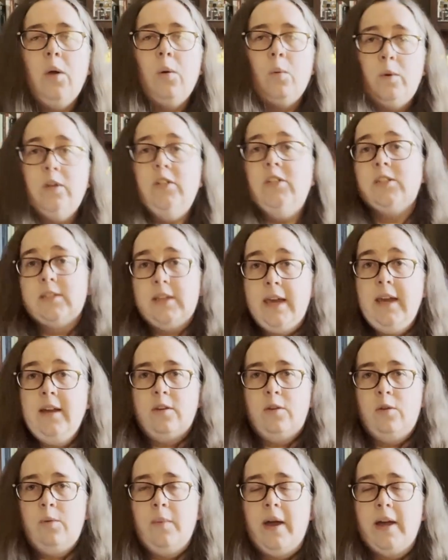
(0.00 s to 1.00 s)
Witches can
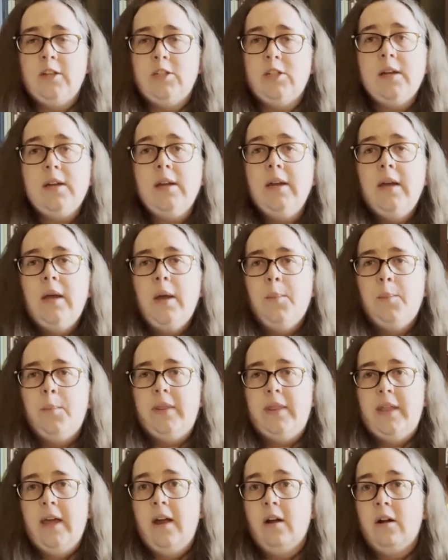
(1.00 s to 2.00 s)
do magic,
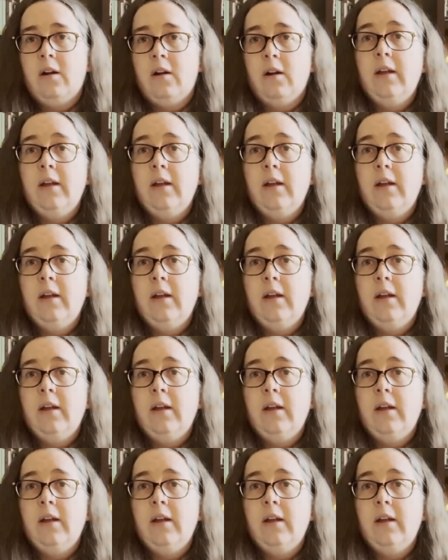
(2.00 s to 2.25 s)
but they are